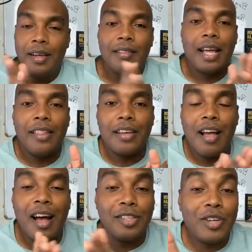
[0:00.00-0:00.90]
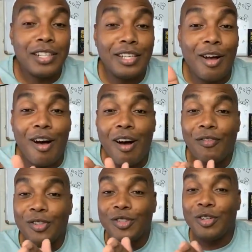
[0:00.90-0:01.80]
that the contracting
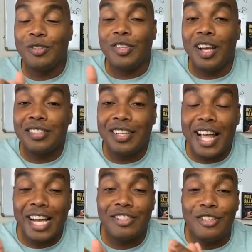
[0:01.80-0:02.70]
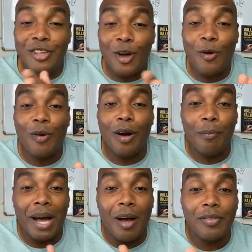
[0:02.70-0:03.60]
officer doesn't actually know
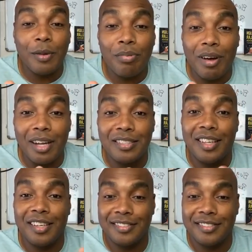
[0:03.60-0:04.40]
about the project?